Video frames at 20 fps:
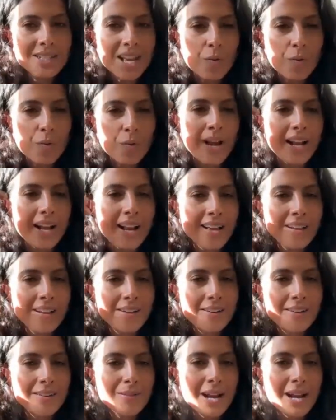It's like
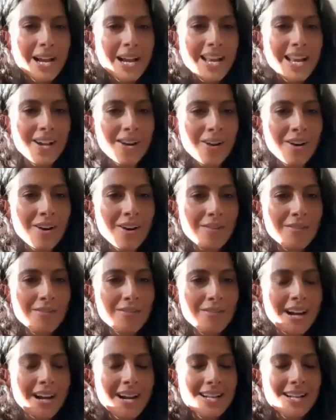waiting right here,
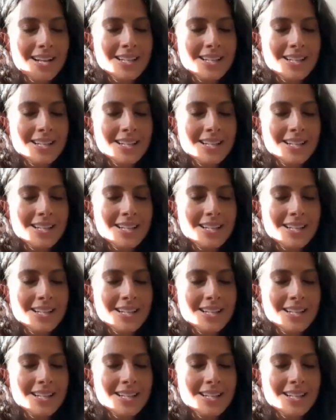right?